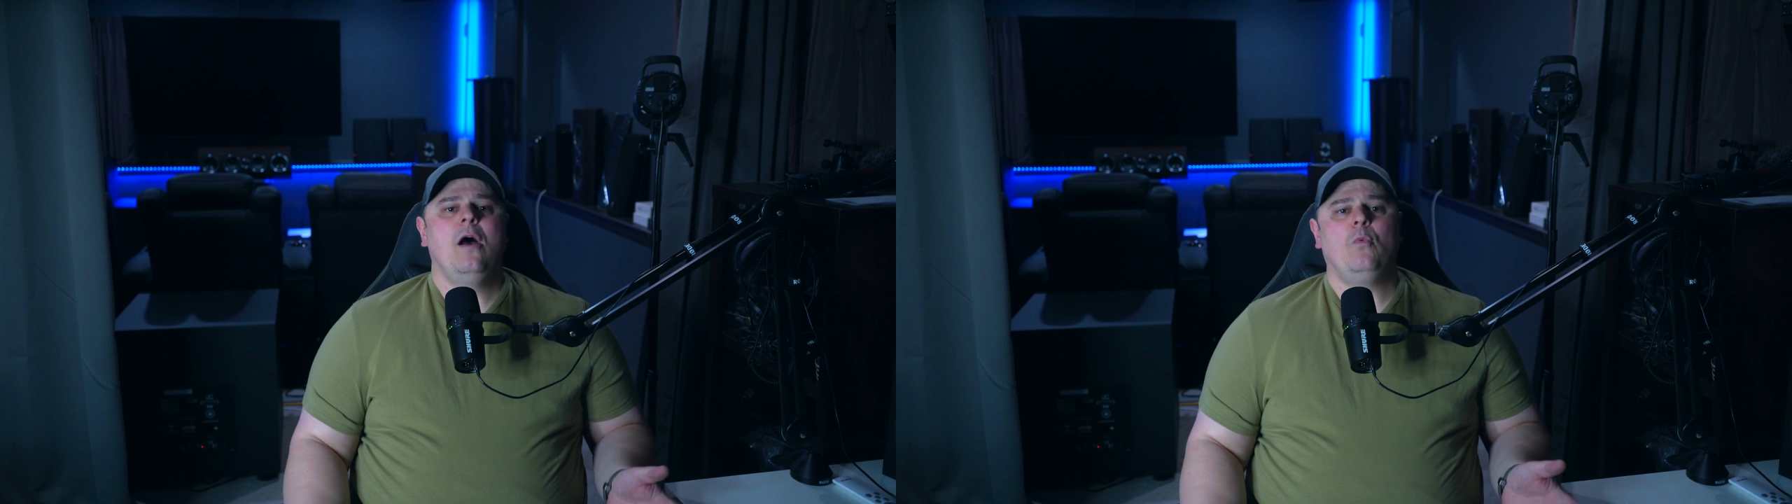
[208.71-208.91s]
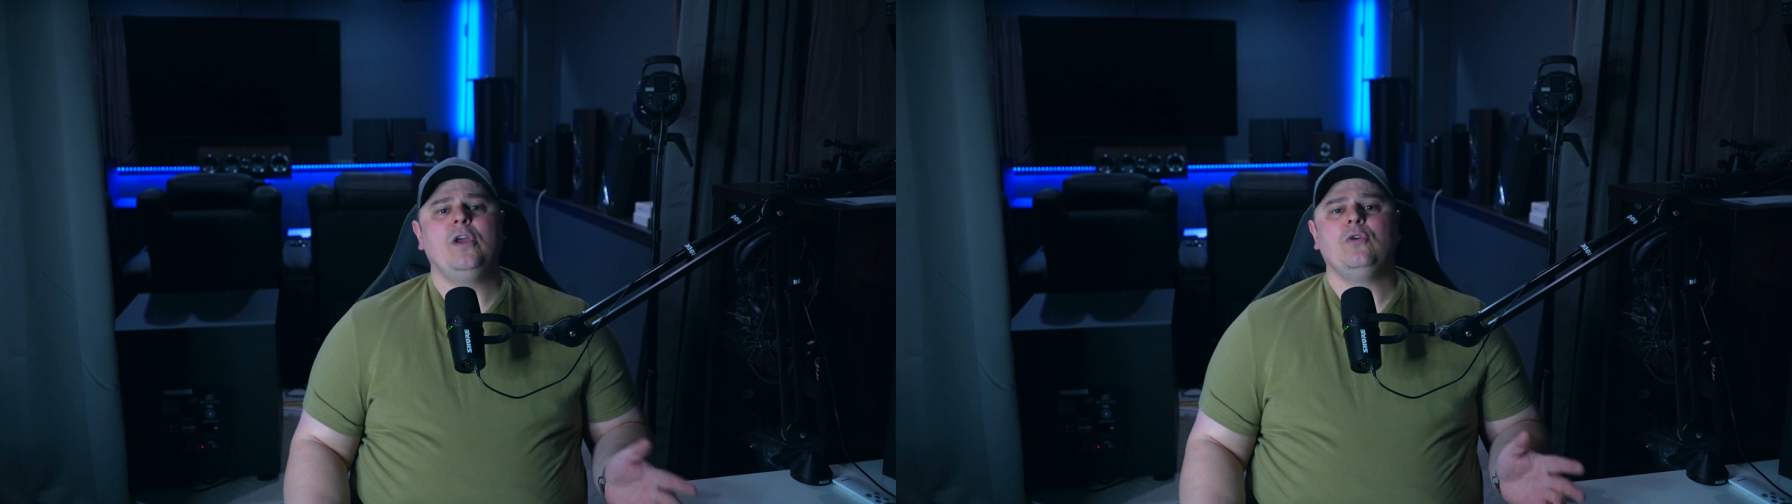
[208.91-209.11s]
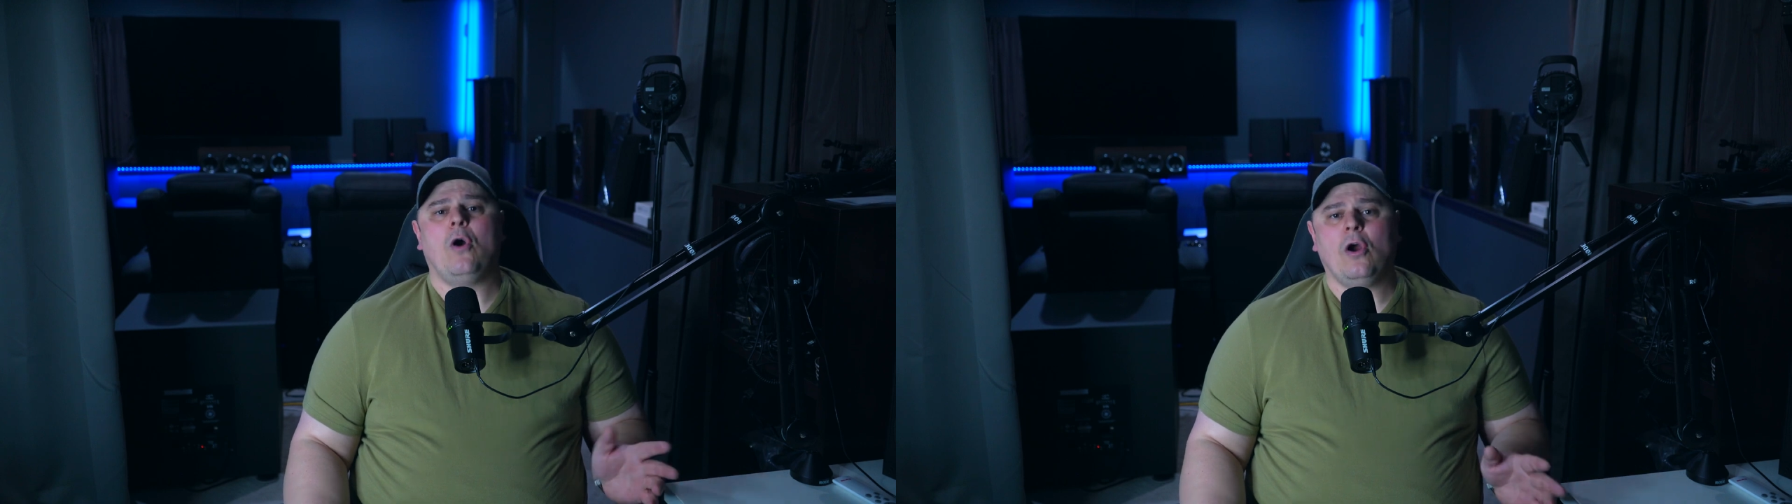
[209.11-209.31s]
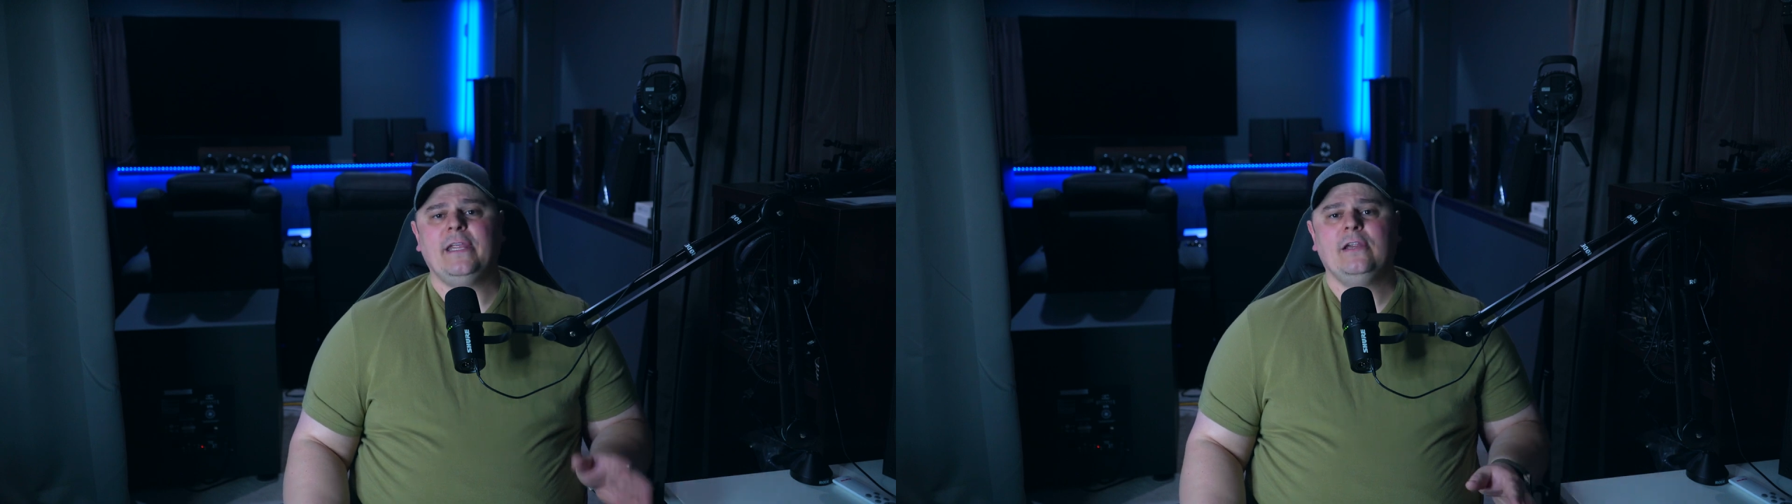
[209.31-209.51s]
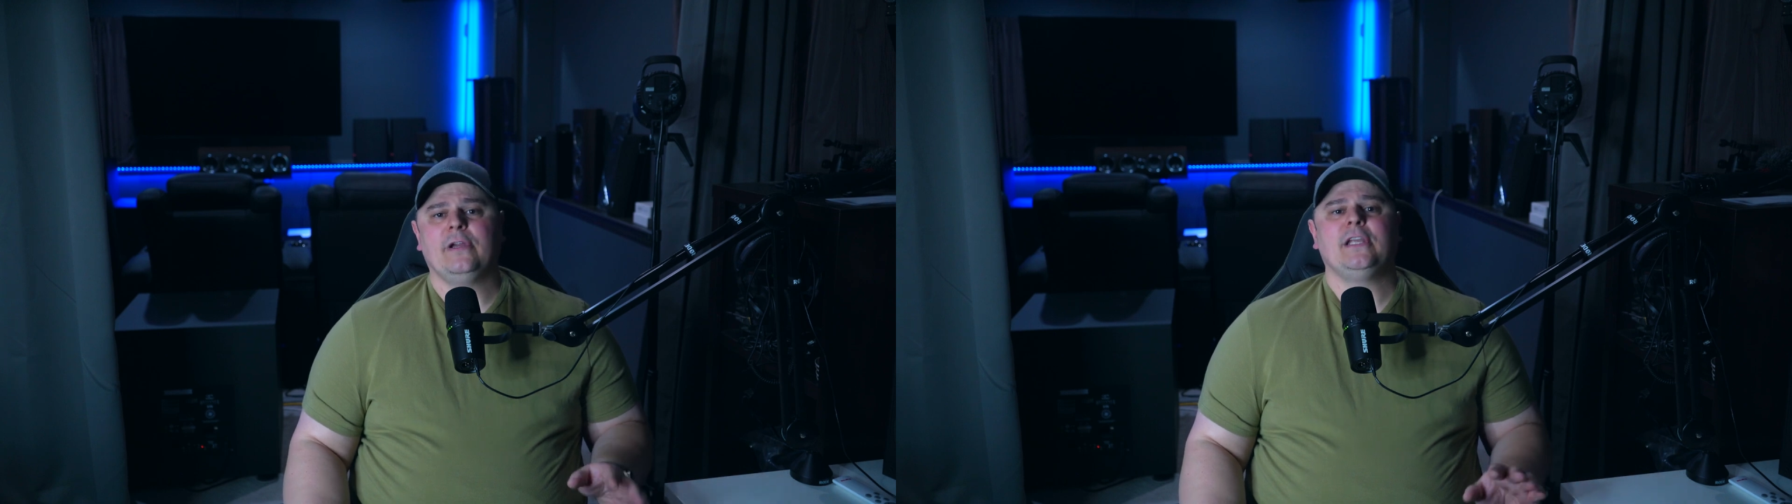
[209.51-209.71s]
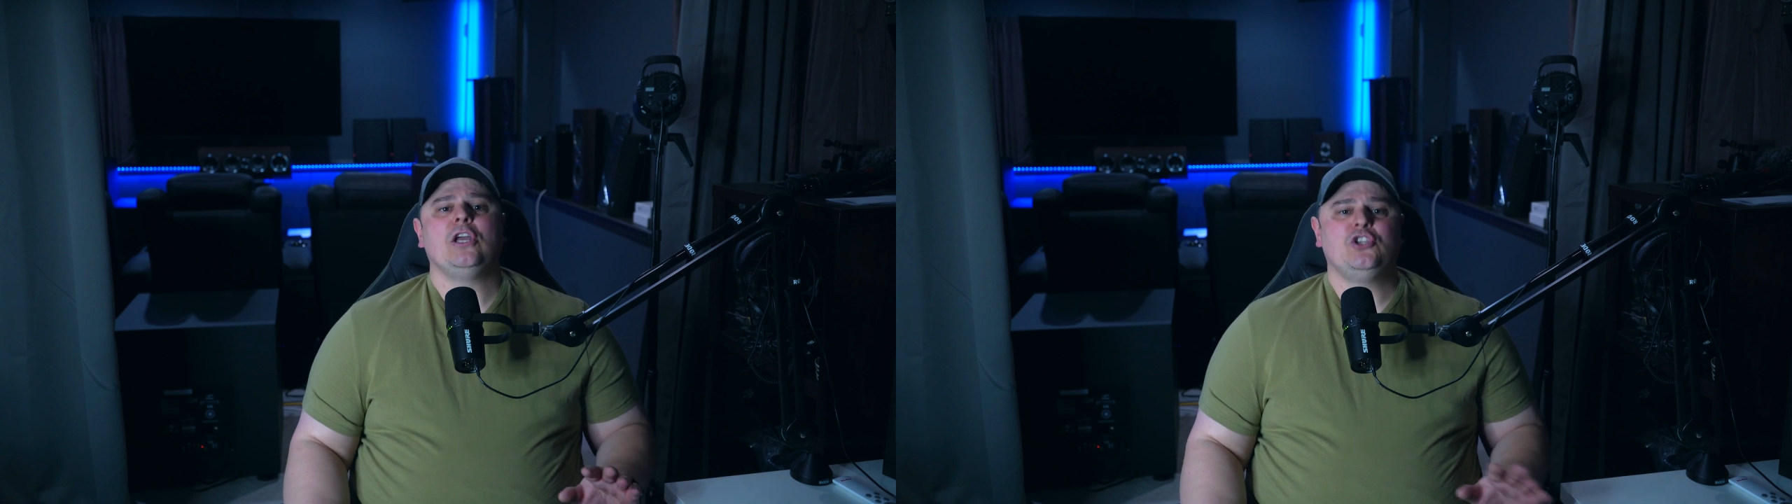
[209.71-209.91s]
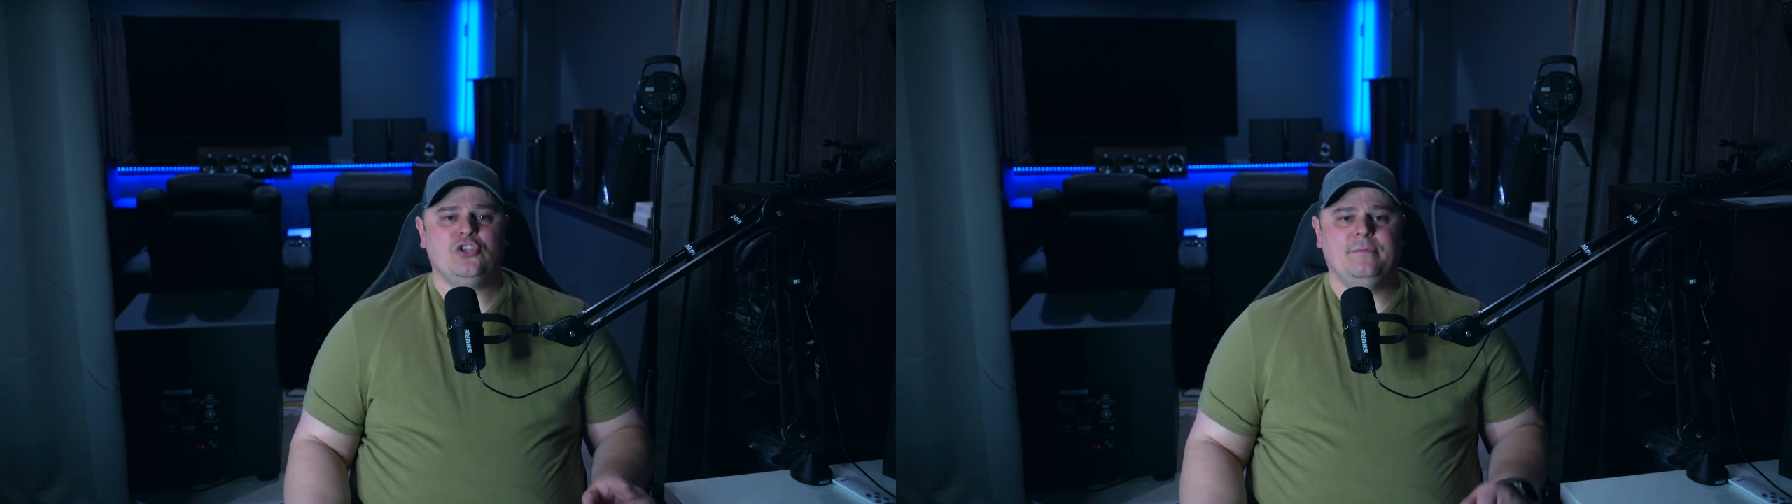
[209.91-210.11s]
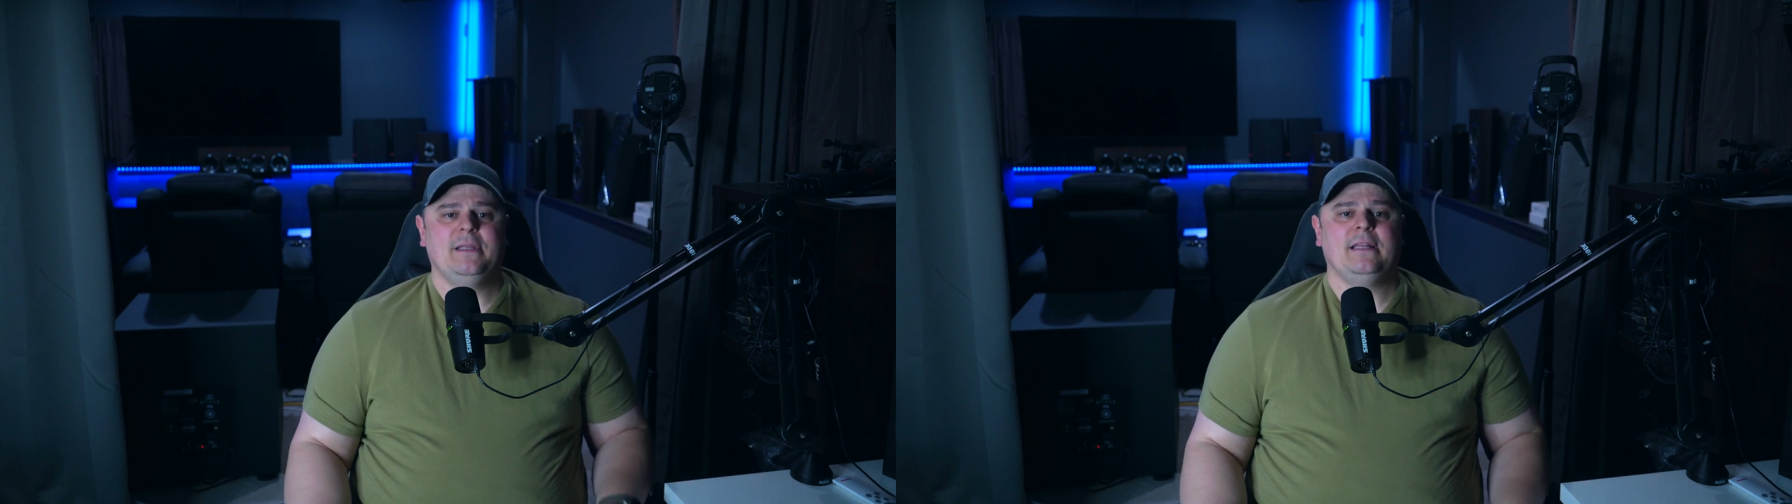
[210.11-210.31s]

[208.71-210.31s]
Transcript: What you are hearing should be